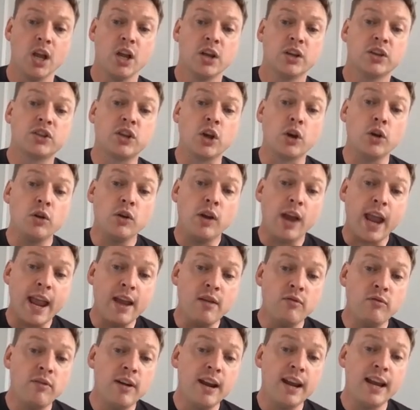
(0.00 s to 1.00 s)
So it
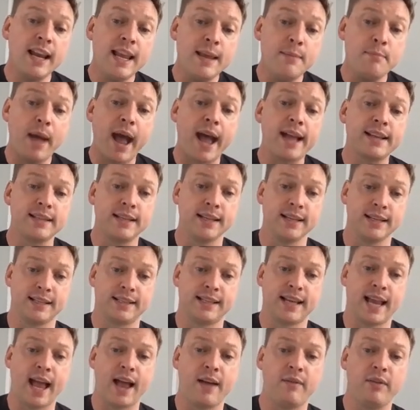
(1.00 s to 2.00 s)
really matters
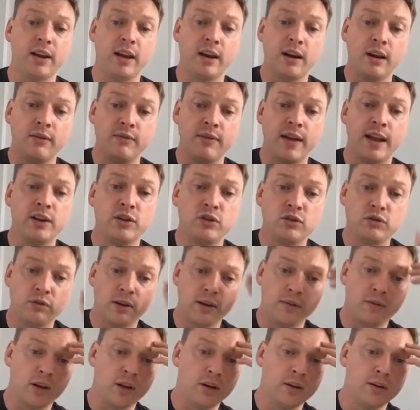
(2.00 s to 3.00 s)
having an
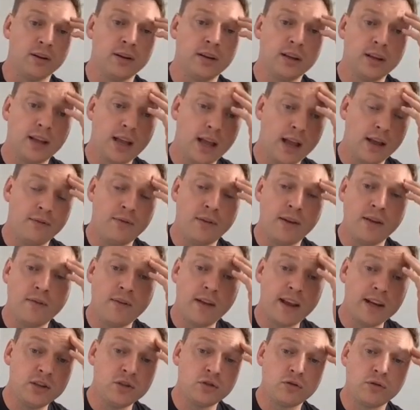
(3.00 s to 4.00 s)
event-driven
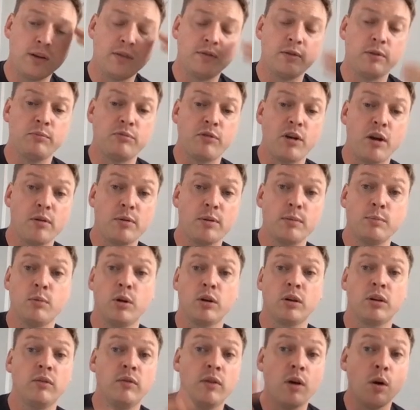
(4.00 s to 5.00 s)
programming
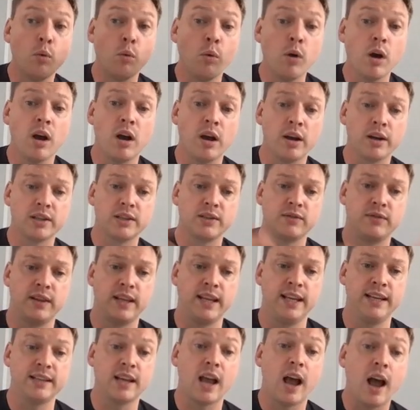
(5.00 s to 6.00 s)
model that works for
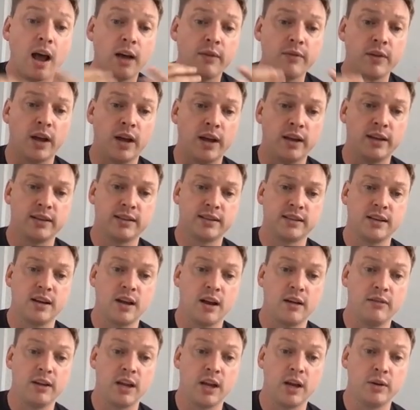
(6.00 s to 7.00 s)
these other
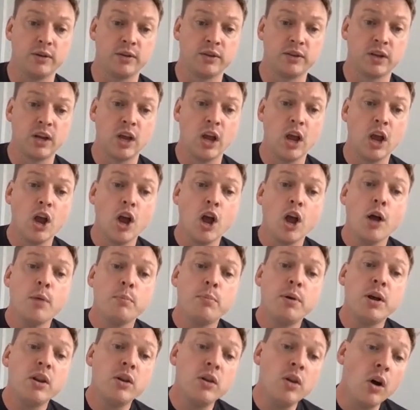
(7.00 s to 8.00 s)
scenarios,
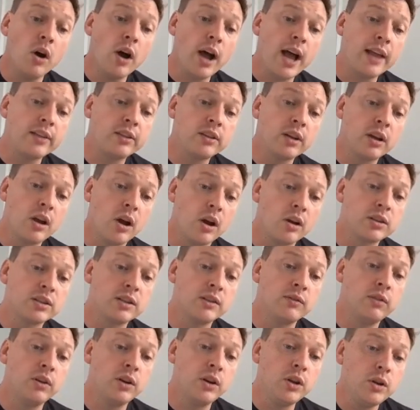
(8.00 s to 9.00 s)
but not at the cost
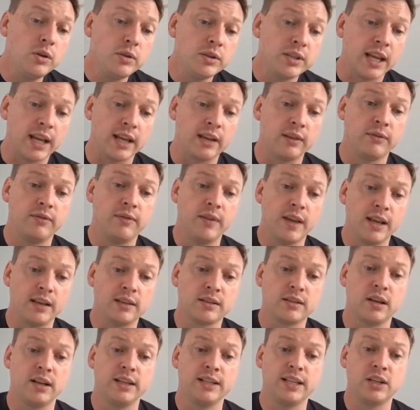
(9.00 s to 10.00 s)
of losing
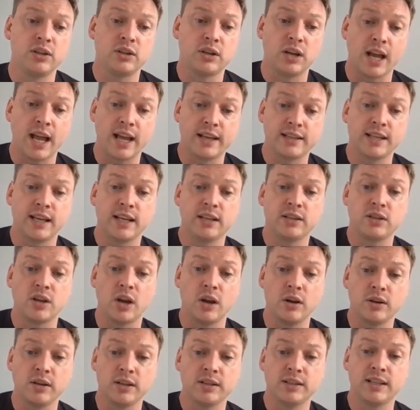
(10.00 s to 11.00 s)
things like digital assets,
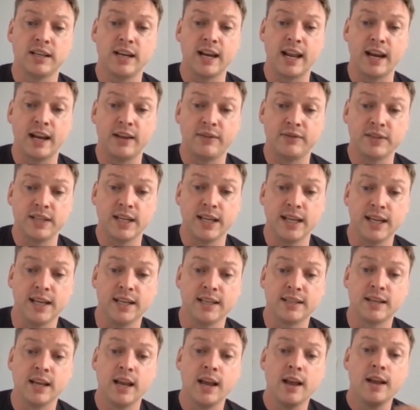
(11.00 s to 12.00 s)
tokens, and
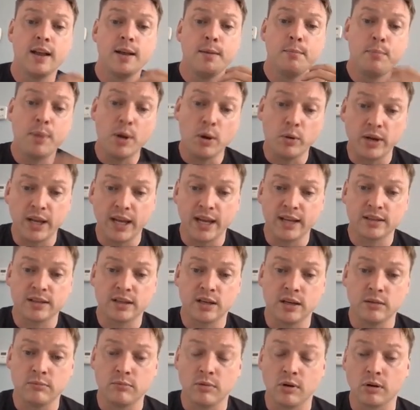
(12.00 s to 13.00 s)
NFTs building into
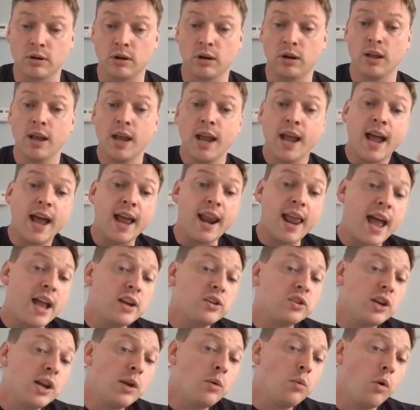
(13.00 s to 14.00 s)
the model. And
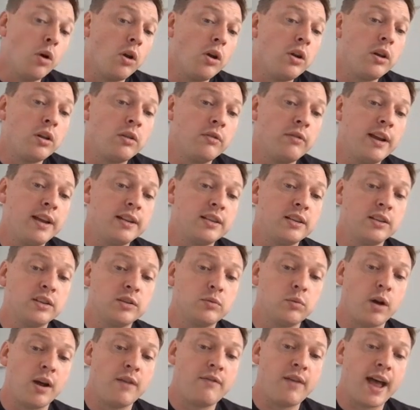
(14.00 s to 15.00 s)
actually, one of the reasons
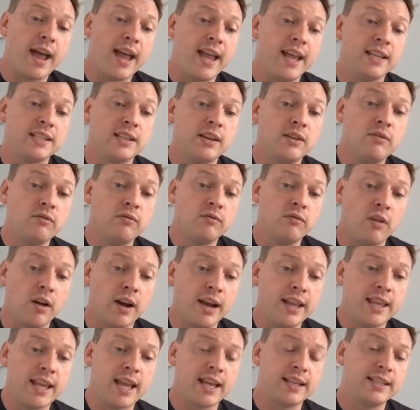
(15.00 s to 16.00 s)
why that isn't
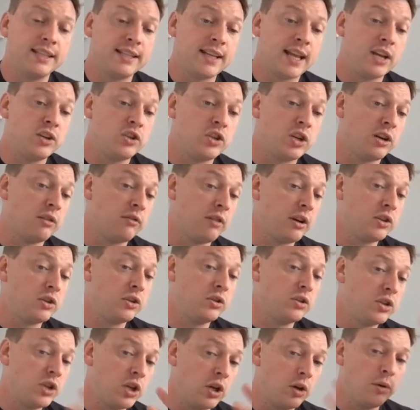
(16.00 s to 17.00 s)
right there today in generation
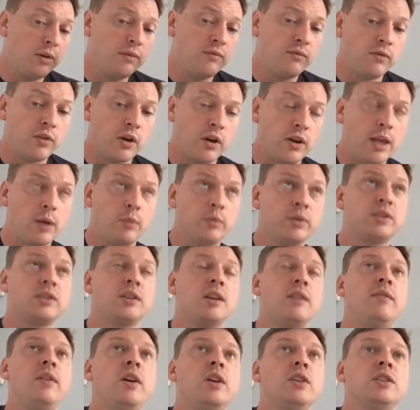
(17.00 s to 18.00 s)
2, even though there was
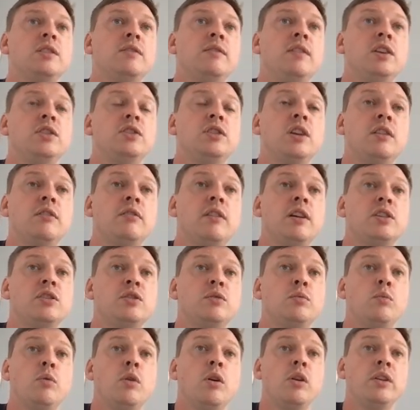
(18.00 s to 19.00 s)
a version of it in
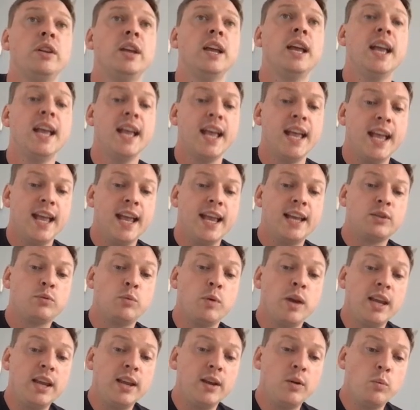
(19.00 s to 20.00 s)
generation 1, is
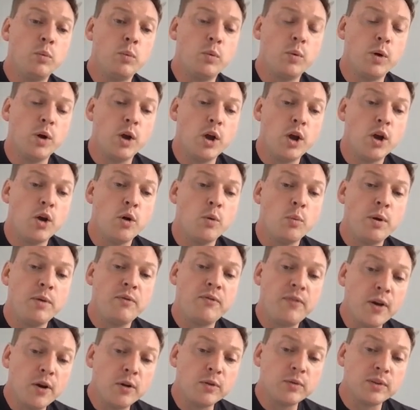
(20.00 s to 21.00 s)
we
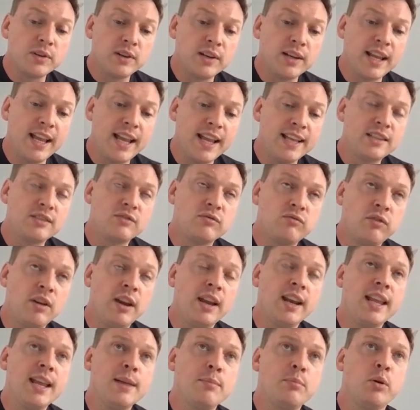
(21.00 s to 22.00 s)
feel it's
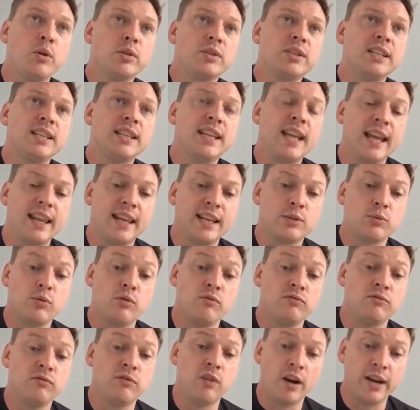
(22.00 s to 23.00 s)
really important to get this
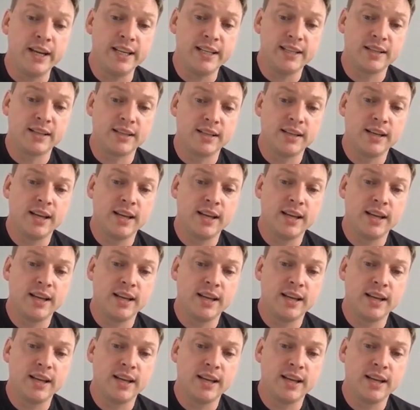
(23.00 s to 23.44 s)
one right,